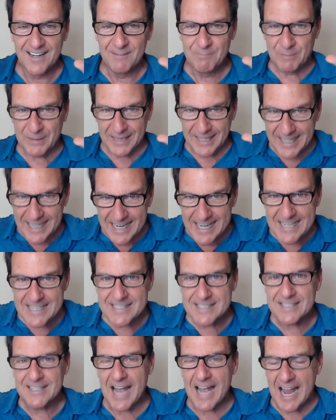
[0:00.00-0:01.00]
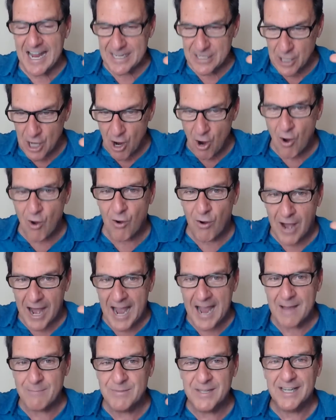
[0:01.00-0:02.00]
please, I know
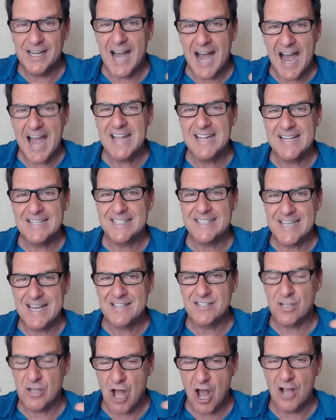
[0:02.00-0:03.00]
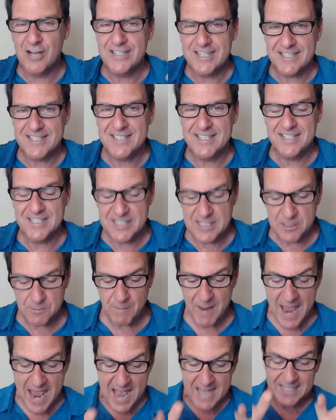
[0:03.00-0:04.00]
I'm the guy that says long distance is
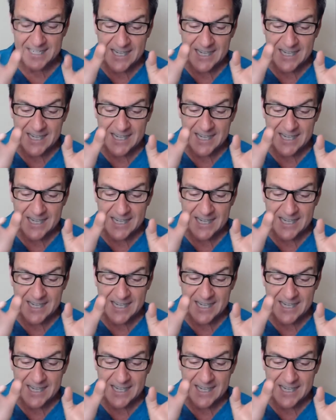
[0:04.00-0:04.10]
bad,